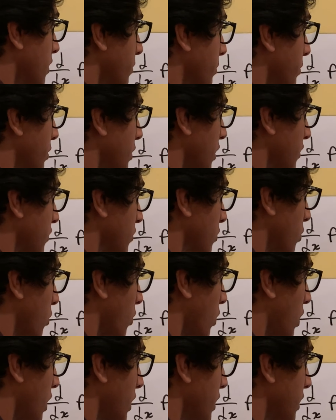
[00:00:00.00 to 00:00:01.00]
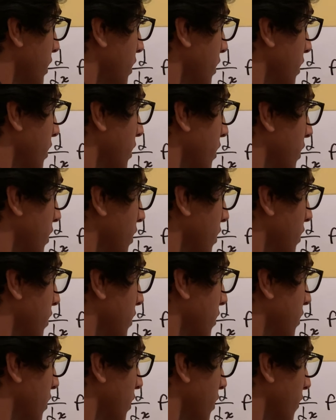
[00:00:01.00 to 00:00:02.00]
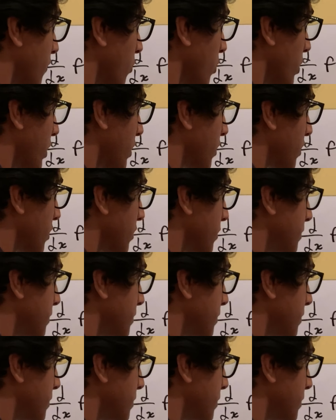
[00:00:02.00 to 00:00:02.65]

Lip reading: plus 1 to the fourth.